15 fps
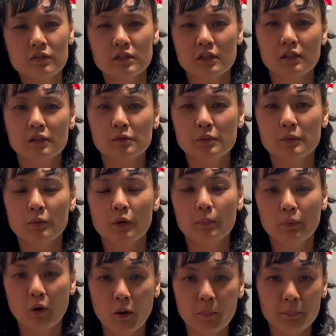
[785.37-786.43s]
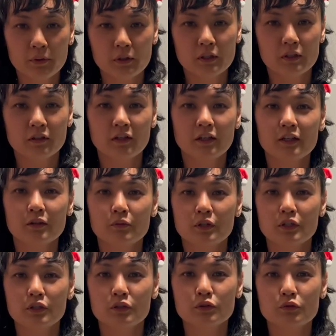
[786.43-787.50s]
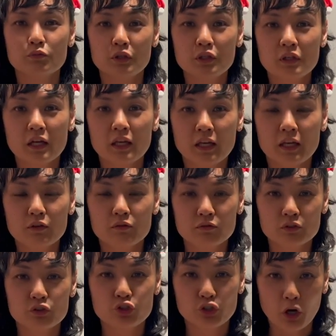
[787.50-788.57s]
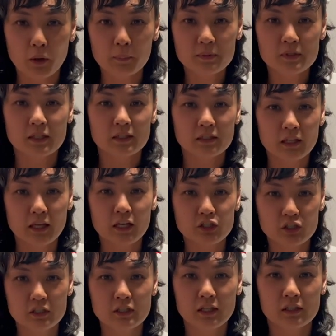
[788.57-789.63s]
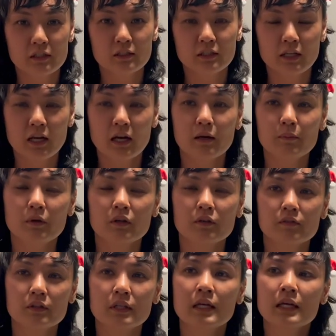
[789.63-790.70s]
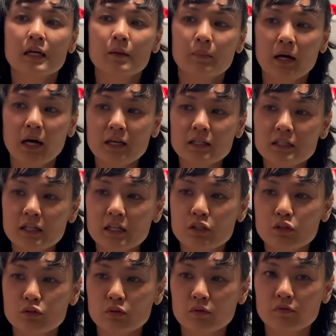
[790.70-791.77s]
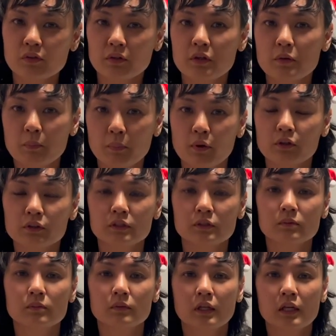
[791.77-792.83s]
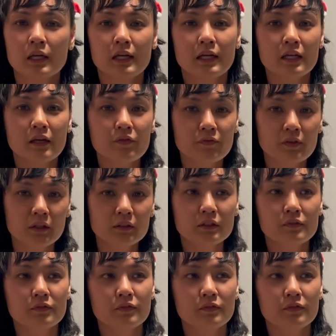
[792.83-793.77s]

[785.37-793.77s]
is a little bit more popular, right? Where you can get jobs and actually get an income out of it. But ICI is also very important. And I found